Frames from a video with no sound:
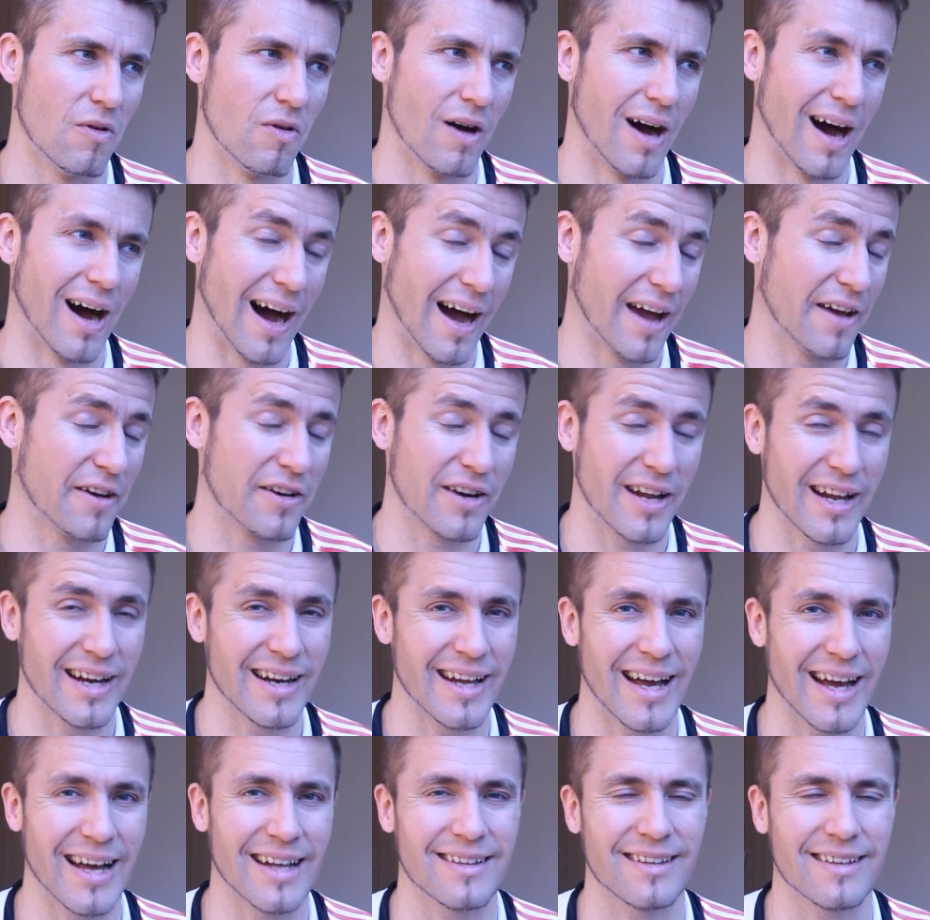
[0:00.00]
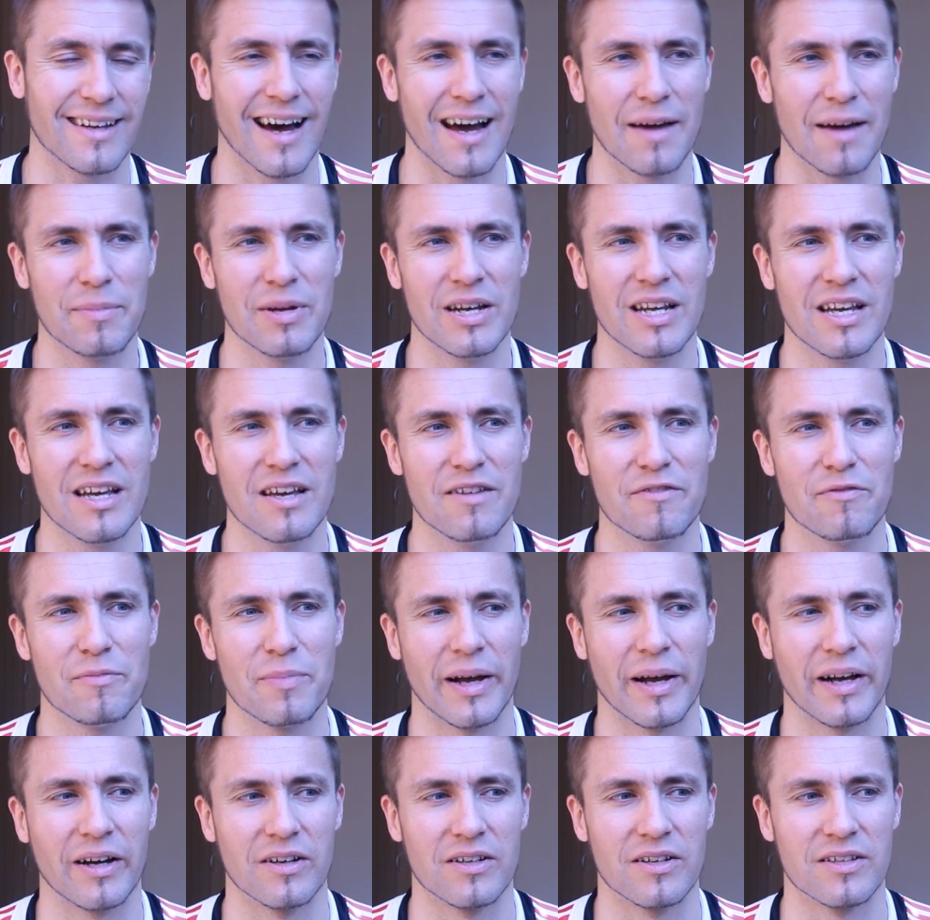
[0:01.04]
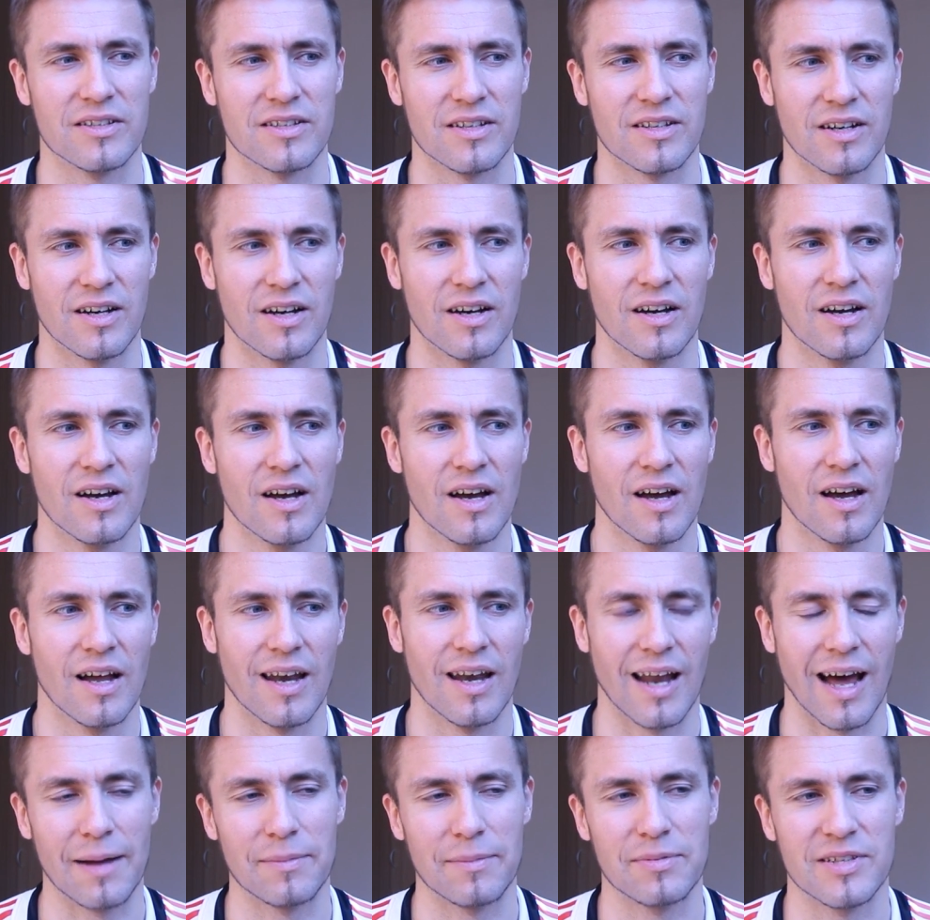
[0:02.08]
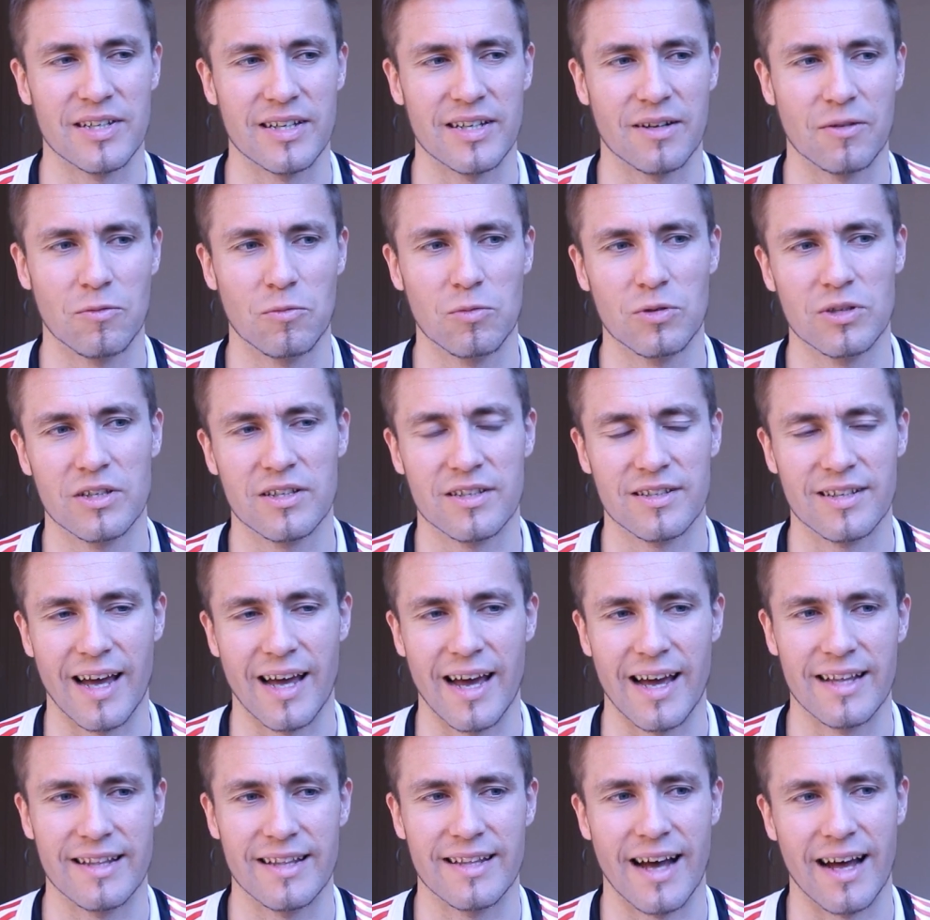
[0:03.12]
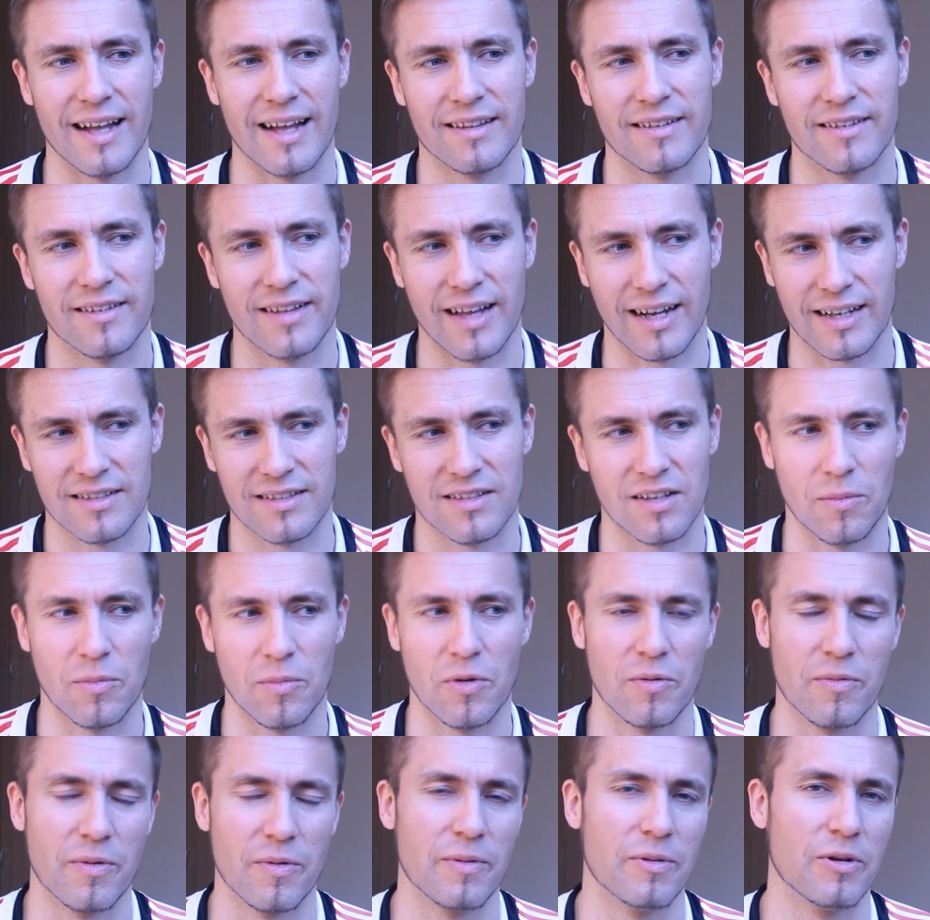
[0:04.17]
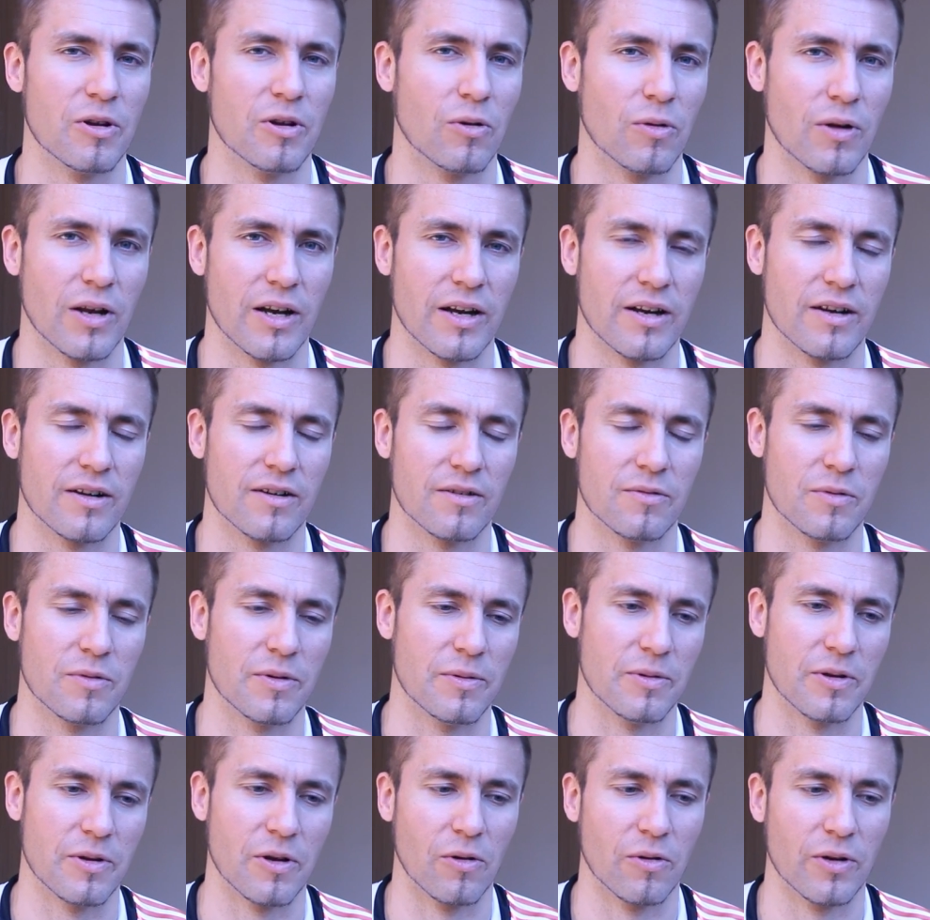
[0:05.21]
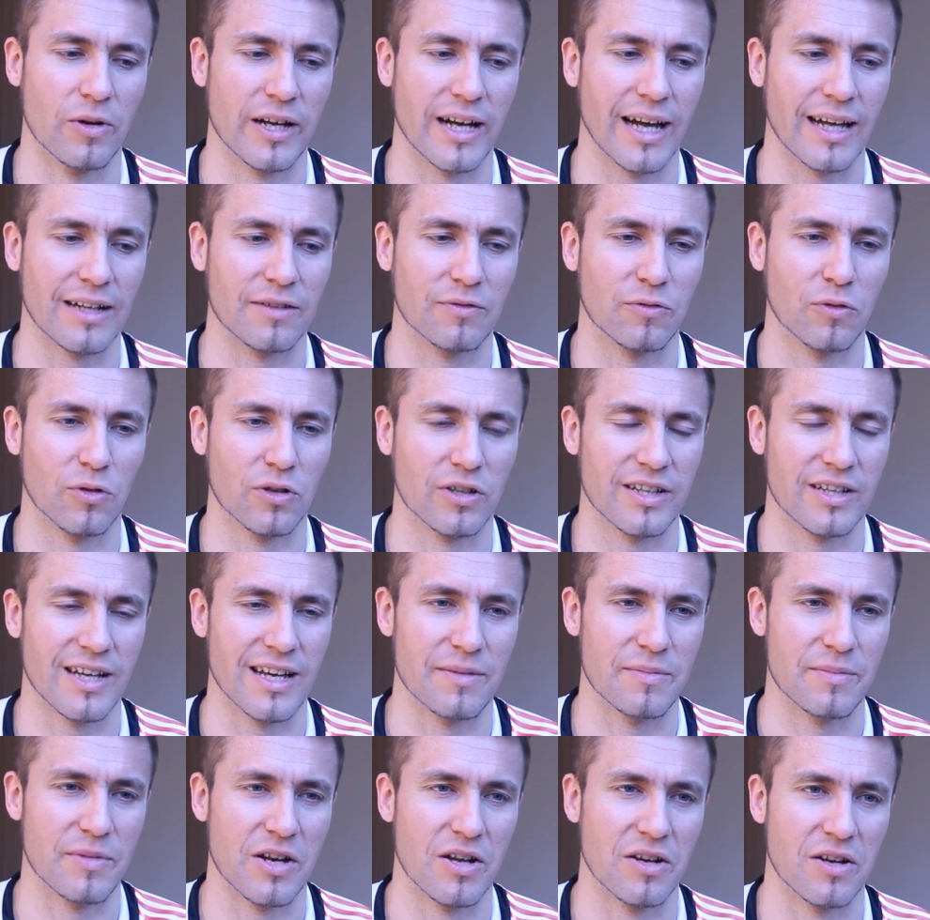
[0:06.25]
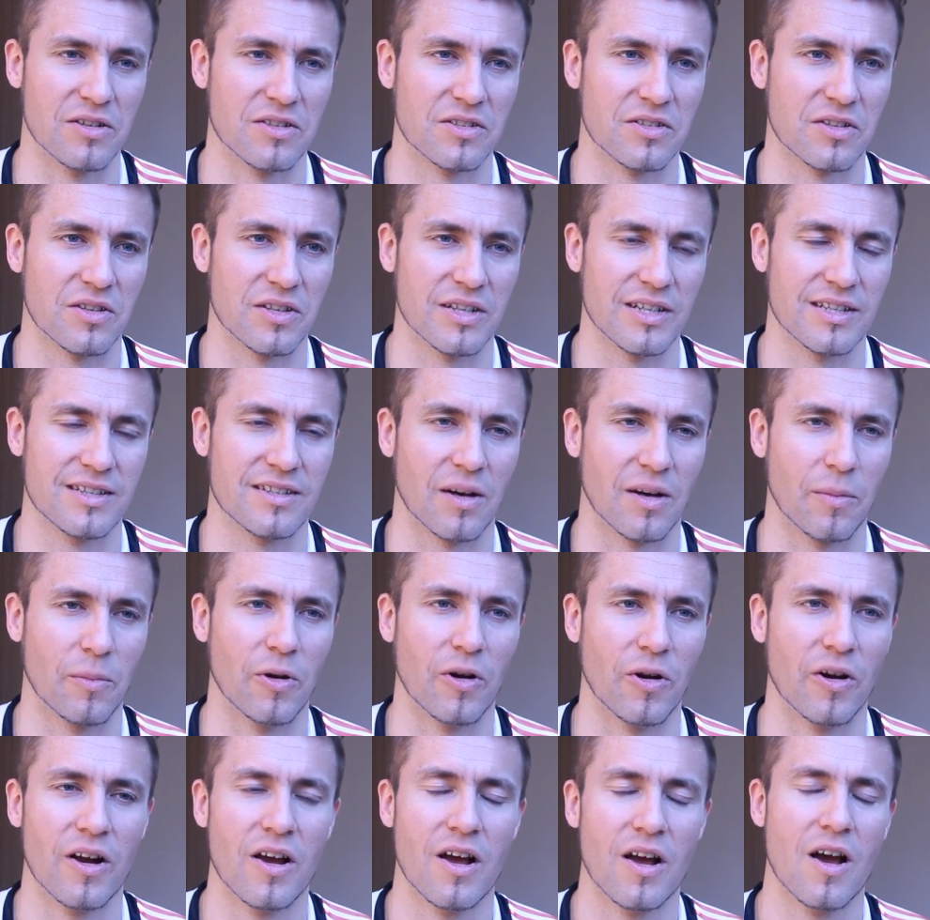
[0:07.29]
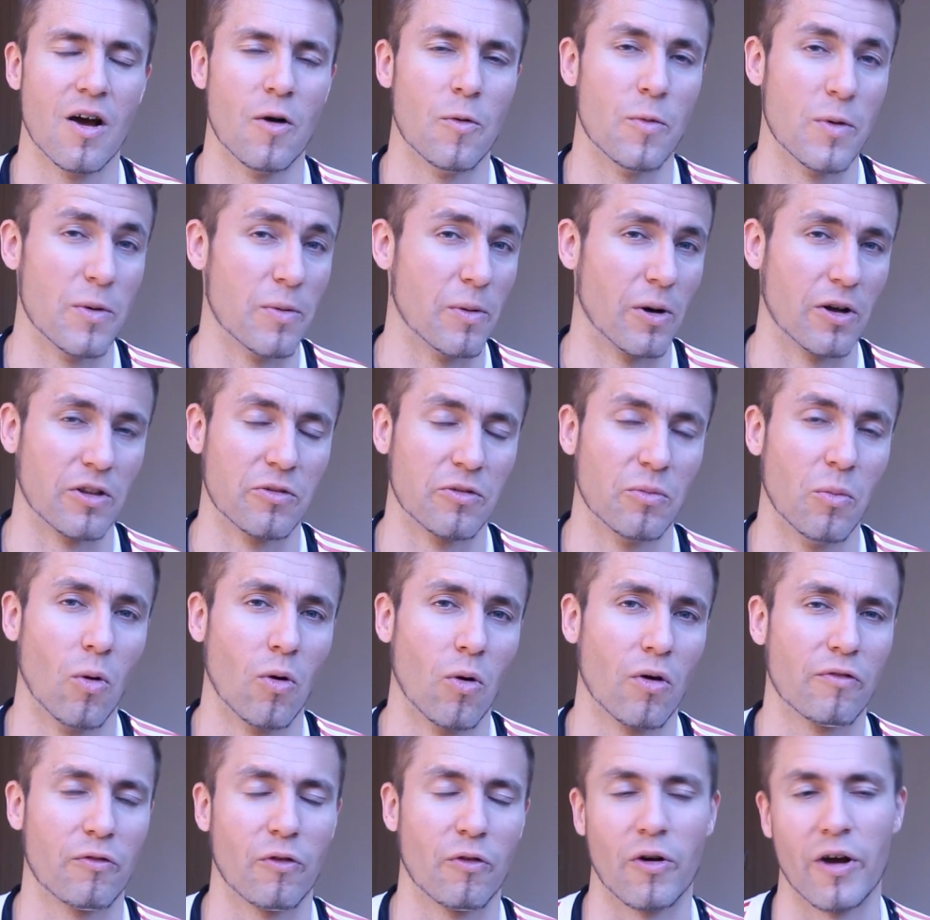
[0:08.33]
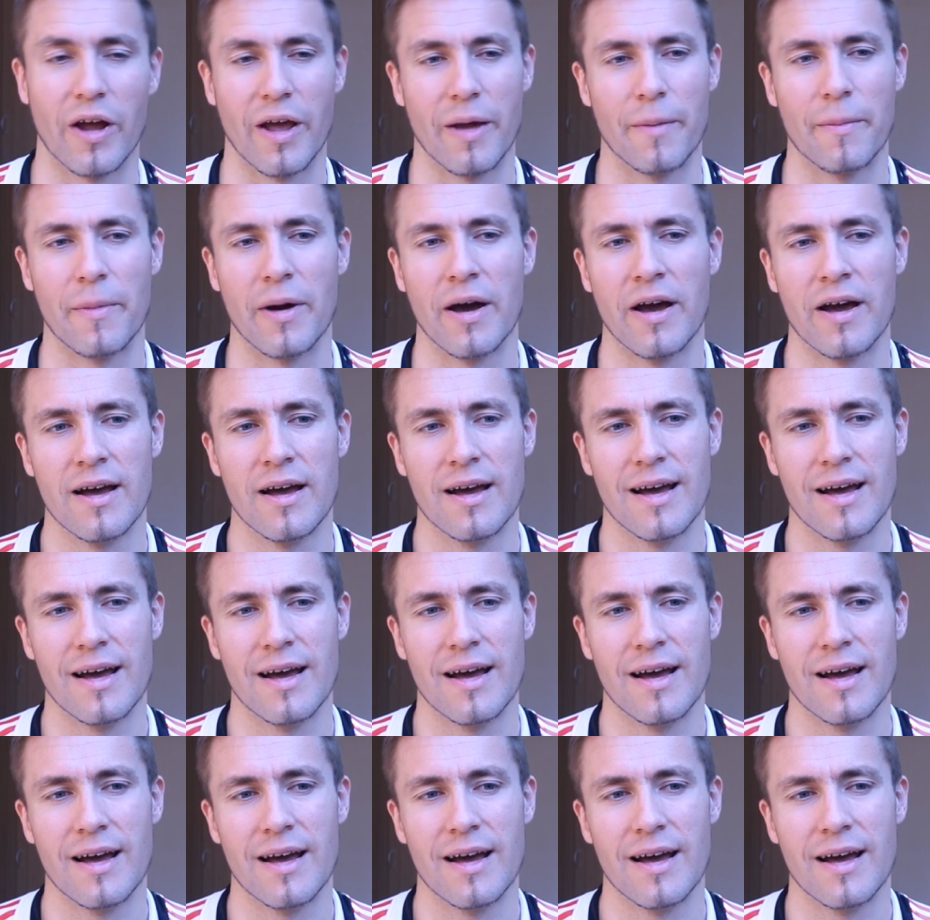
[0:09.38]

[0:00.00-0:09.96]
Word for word: higher than that, I believe, because uh, Leipzig would say that next summer we will only, we will only get forty-eight million, so this summer we want more for him.